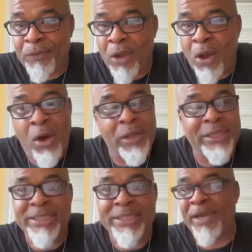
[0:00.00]
all this
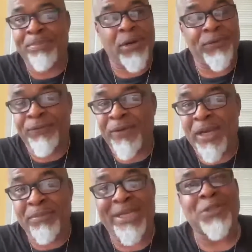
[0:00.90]
stuff ain't perfect,
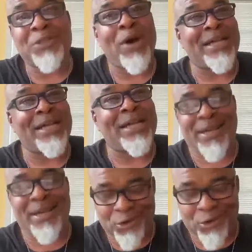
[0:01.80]
family. That's why I
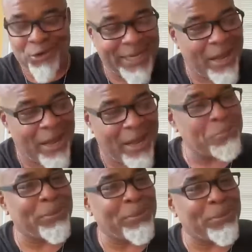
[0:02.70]
say crank out
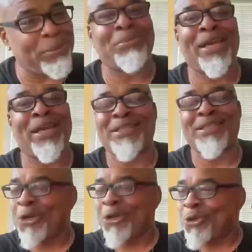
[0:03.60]
them platinum hits.
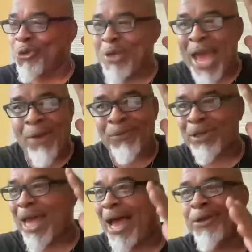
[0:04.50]
Do not
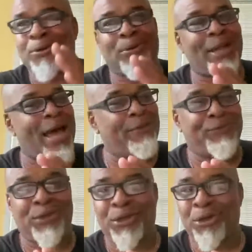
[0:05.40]
rely on your live
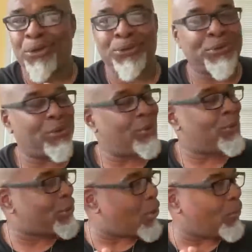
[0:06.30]
videos.
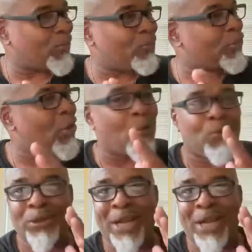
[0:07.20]
Don't don't